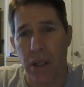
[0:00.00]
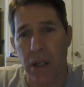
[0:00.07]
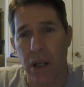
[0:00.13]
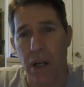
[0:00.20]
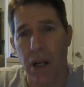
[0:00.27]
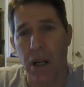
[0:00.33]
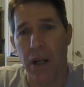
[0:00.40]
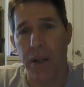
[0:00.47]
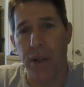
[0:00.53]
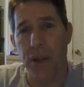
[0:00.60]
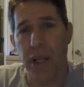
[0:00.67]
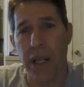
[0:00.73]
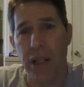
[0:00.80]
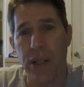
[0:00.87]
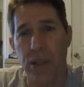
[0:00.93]
You
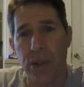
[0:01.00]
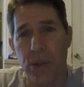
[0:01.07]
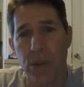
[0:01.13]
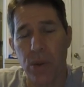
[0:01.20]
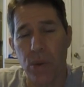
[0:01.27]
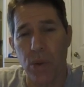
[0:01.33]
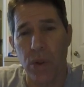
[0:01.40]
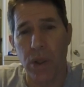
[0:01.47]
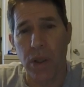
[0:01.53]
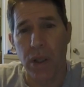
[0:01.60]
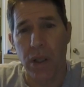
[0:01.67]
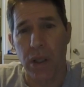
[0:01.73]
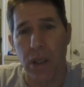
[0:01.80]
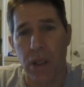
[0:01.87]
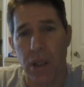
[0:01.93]
need to
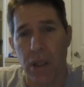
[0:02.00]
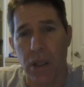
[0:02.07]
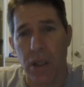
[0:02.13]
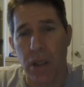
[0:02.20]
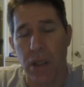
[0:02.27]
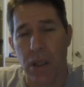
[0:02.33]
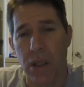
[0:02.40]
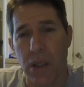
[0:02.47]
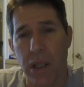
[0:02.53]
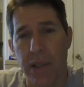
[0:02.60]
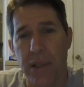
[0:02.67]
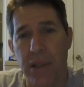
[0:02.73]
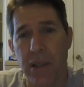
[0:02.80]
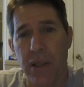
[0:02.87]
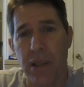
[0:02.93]

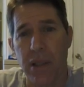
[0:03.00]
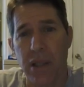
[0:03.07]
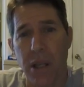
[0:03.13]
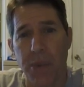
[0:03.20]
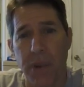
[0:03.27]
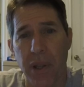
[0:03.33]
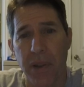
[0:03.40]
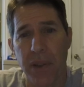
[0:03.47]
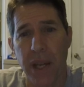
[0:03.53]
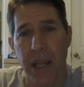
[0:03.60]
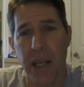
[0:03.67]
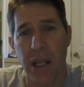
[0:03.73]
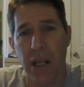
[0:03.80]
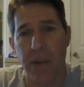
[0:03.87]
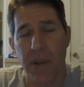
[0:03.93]
listen to some of the
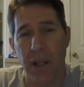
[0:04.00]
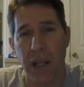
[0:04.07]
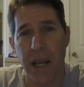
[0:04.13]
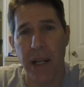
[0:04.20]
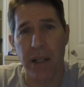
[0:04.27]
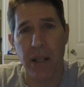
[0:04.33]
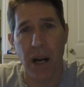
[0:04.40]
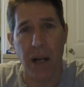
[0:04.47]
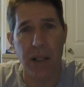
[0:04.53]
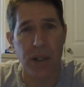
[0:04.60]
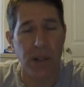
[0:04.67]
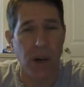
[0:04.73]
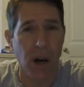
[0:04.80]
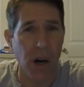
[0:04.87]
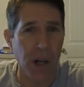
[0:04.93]
thinking of the late
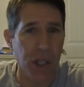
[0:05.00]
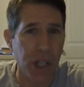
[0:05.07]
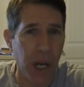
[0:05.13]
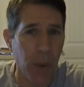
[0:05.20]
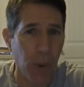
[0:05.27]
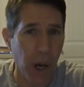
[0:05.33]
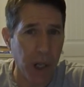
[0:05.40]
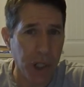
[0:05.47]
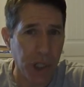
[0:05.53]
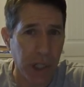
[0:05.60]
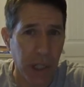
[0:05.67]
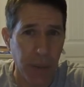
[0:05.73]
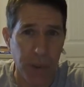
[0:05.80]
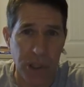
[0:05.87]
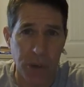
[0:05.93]
Dr. R.J.
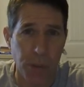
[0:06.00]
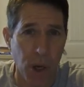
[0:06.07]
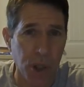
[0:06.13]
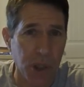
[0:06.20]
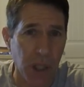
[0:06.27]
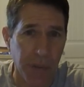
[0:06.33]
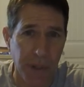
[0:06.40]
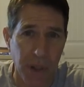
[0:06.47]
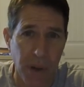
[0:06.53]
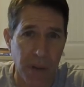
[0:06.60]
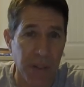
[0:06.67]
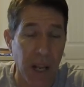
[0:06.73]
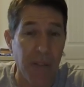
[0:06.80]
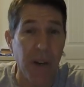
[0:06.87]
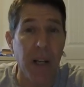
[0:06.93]
Rushdoony, which most of you have
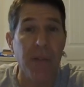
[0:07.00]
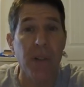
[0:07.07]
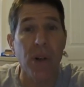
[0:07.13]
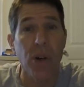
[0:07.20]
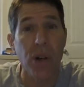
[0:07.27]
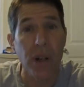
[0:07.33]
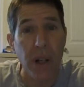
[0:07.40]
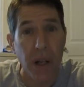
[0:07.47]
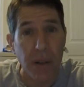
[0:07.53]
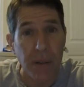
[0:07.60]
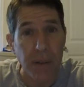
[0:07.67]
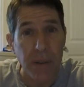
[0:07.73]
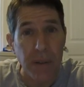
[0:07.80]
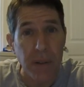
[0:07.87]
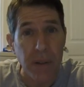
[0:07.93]
never even heard of.
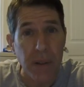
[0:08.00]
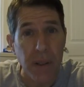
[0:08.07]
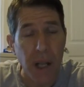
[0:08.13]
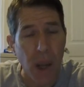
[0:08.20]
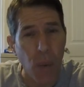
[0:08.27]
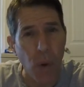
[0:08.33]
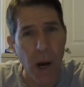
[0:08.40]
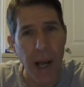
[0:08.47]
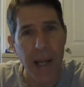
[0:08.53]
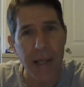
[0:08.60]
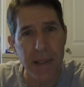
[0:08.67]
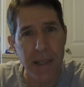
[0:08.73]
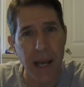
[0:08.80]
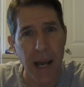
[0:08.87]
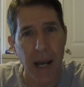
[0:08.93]
And why
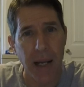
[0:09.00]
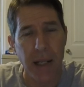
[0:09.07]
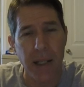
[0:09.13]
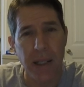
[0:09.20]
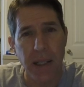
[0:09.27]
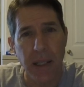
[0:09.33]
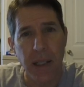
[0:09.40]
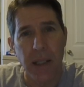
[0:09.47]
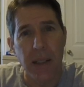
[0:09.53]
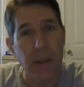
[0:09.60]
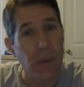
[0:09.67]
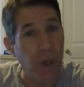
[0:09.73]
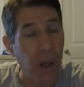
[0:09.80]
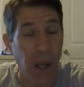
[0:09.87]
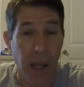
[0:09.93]
is that?
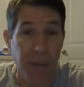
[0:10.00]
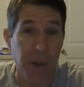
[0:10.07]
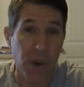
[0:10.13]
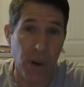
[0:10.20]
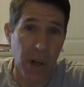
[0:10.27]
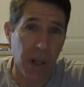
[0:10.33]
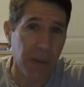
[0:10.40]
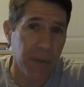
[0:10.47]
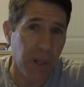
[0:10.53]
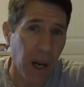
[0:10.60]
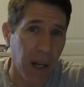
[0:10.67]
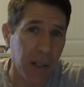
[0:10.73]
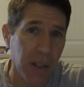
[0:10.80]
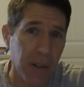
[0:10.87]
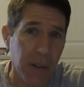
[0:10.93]
Well, have you heard of
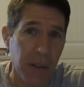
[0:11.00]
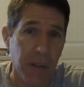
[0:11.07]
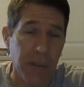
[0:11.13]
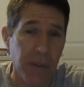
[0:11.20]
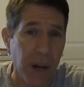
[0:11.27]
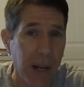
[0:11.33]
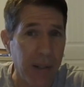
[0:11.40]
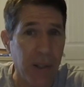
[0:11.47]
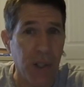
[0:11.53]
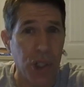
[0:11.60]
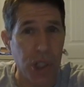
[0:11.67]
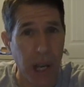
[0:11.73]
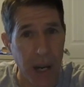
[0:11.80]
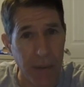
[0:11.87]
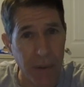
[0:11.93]
Dr. Francis
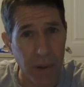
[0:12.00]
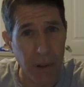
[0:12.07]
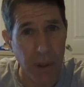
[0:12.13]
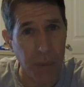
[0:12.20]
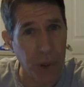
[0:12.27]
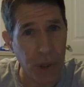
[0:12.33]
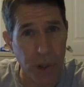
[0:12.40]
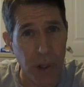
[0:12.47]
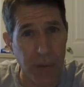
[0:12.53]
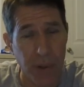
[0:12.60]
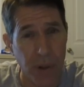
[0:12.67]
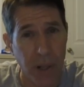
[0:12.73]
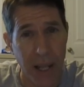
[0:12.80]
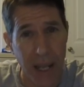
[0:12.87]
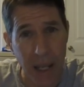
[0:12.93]
Schaeffer? I'm sure you've
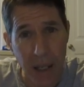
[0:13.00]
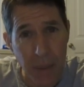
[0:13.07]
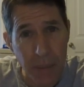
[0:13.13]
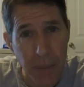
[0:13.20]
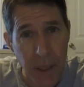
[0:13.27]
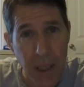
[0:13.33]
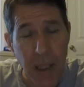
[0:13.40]
heard of him.